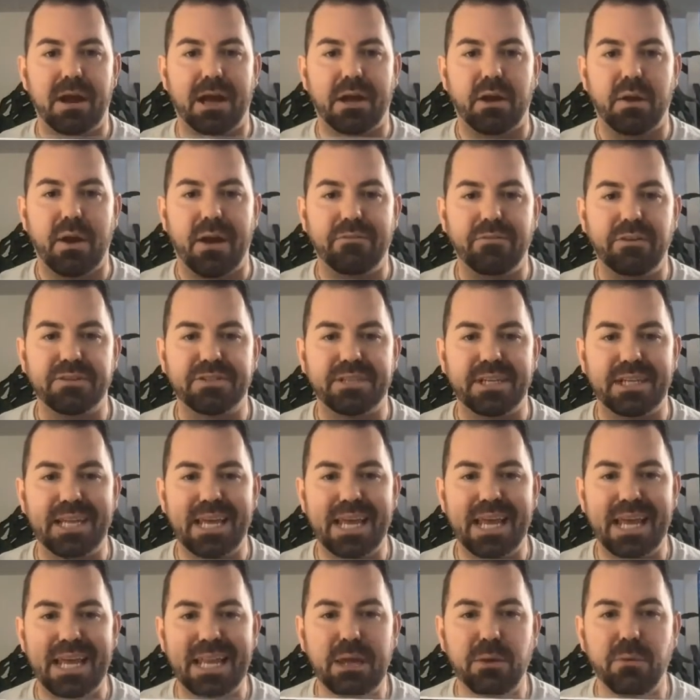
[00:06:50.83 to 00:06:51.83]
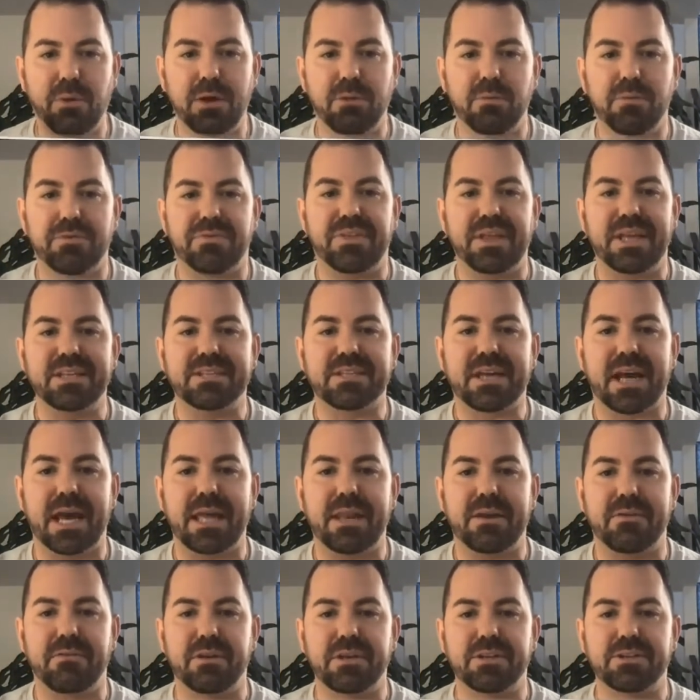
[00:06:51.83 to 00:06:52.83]
I go, "Have you seen anyone with these
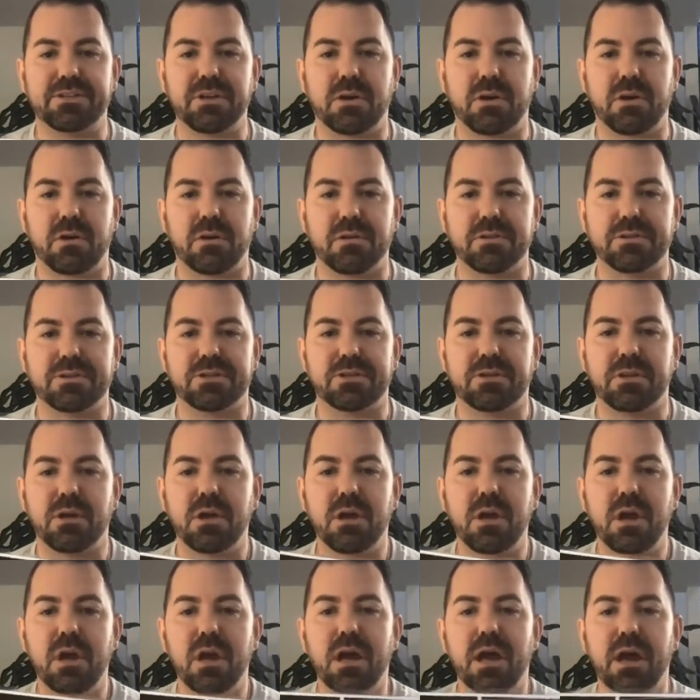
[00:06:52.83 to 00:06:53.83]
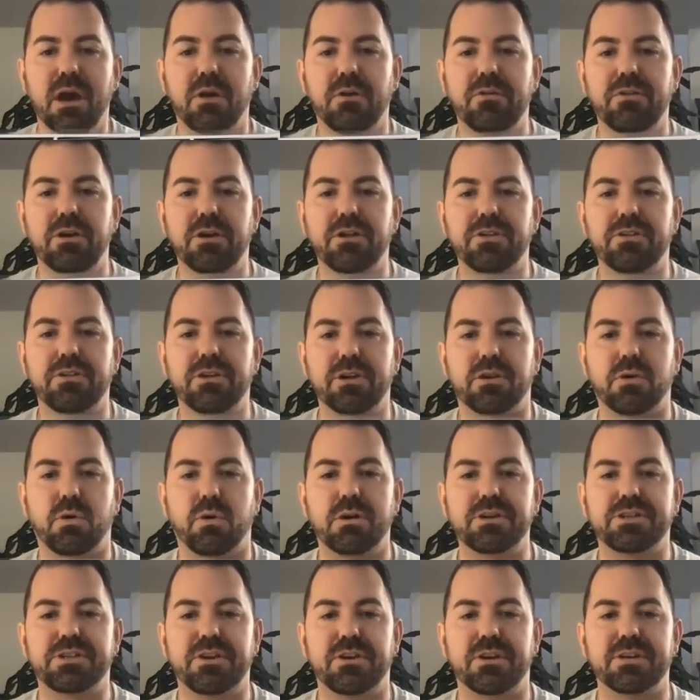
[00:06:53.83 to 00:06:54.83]
kind of results over the
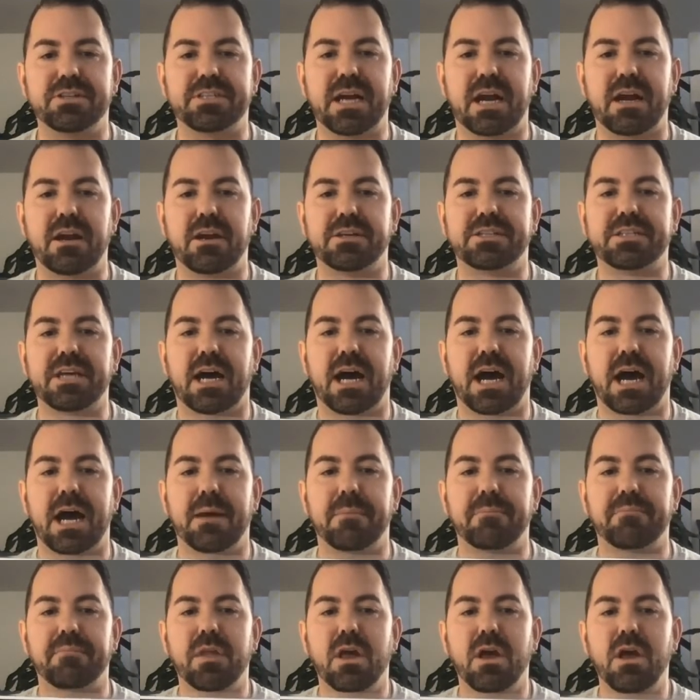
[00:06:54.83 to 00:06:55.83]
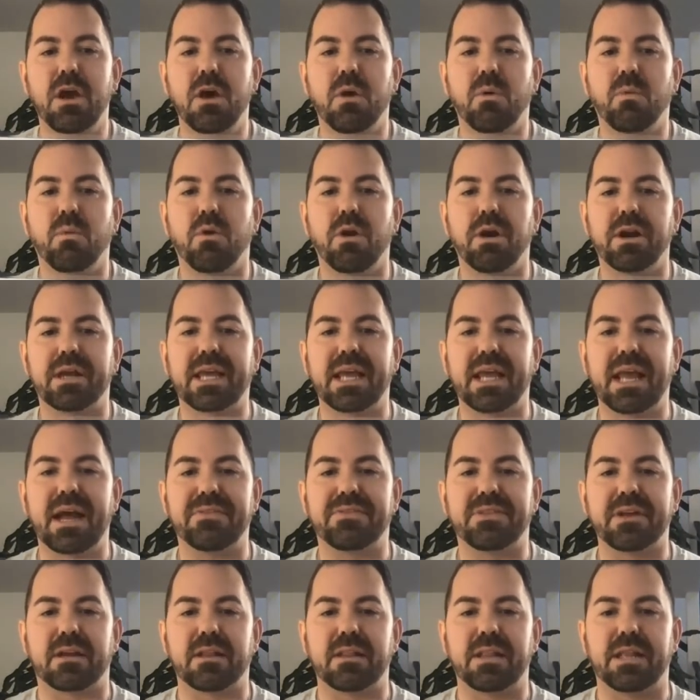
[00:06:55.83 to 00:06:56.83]
course of your entire time working
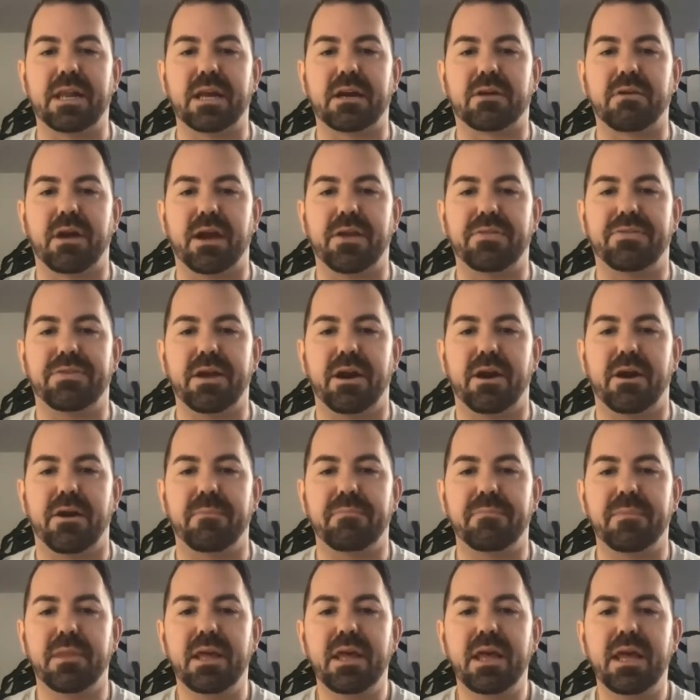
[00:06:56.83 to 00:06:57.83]
at the clinic right there?"